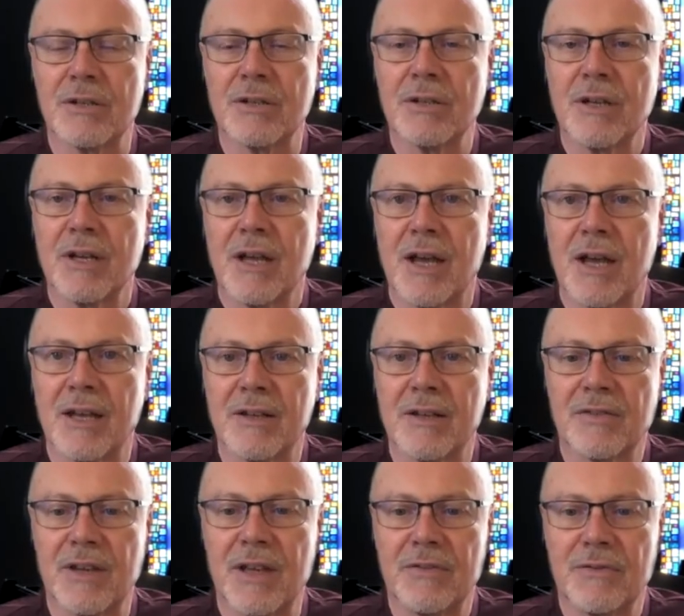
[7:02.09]
her, and
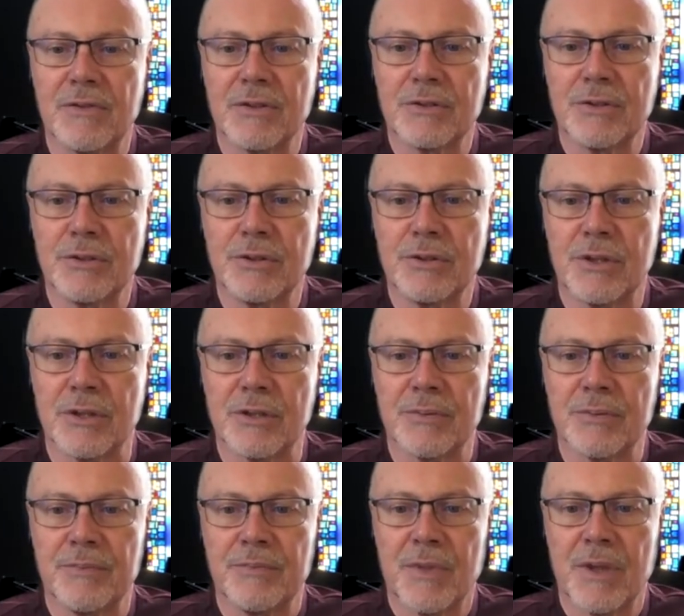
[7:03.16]
is faithful to
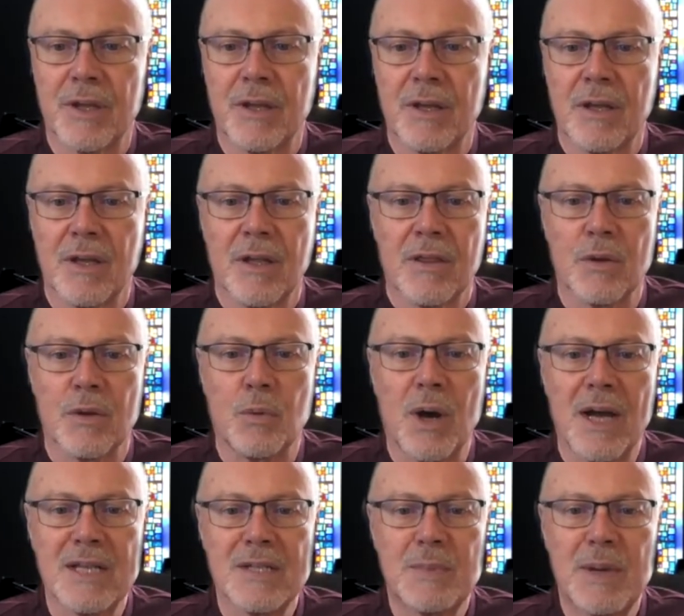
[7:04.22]
her. The
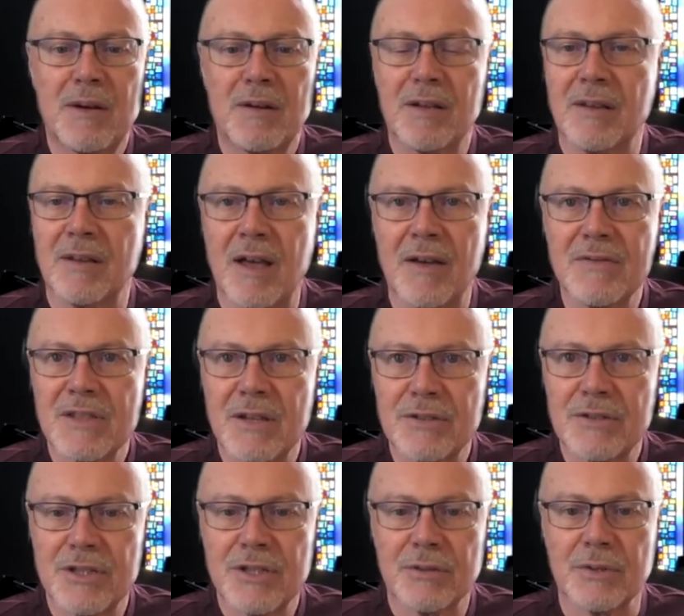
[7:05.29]
wise parent loves
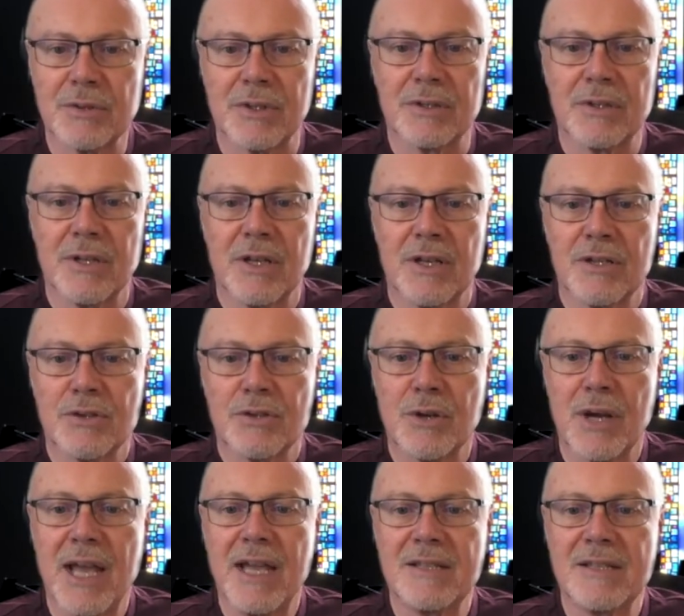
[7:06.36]
their children,
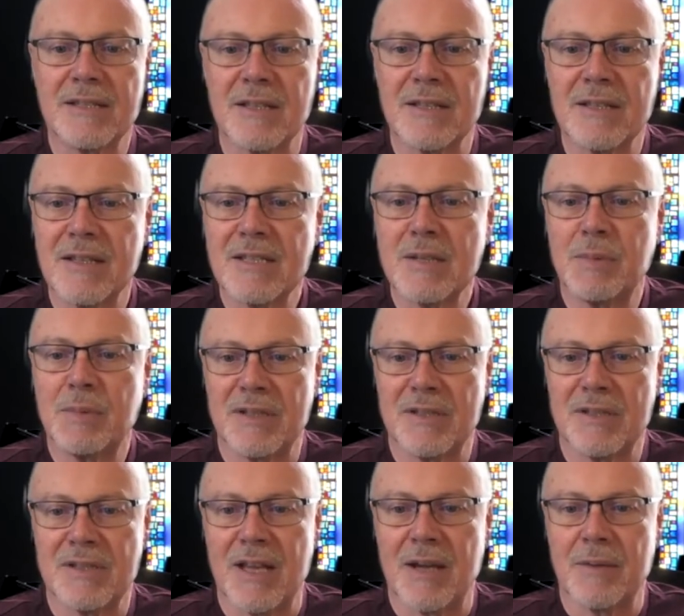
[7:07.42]
trains and
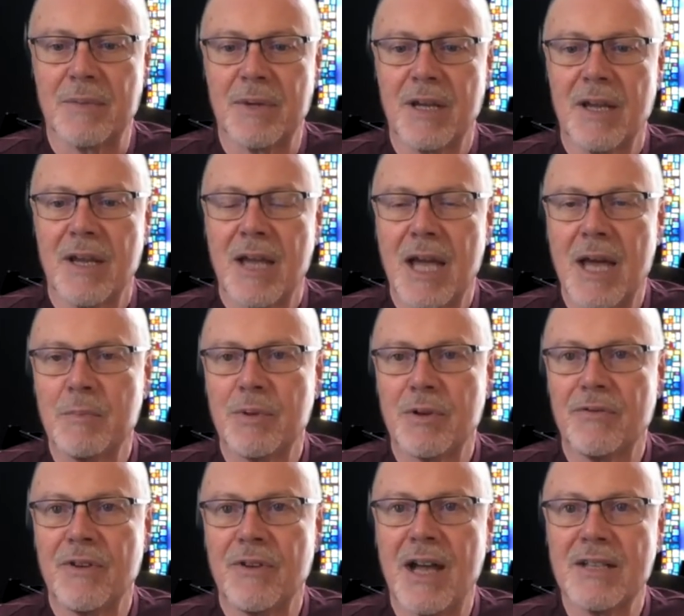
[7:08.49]
disciplines them, and
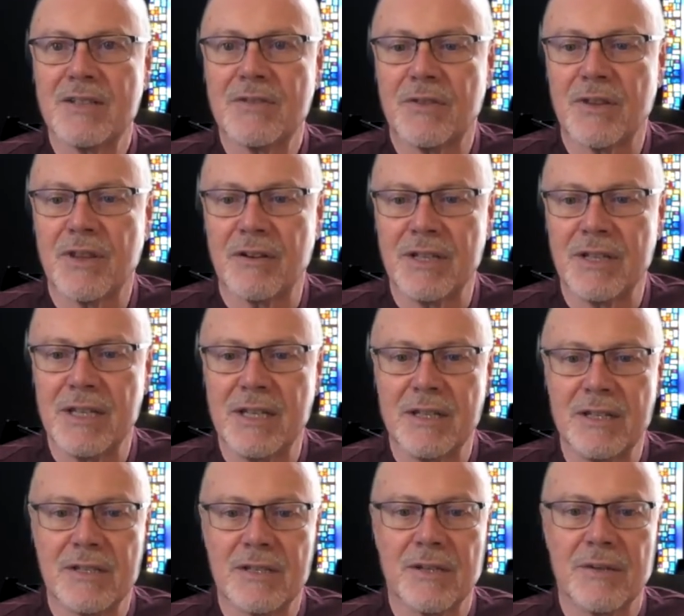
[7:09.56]
provides for their
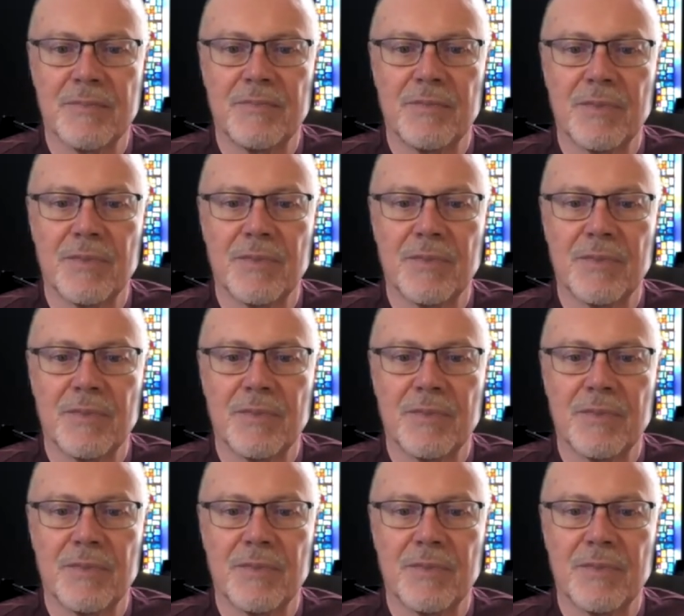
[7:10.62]
needs.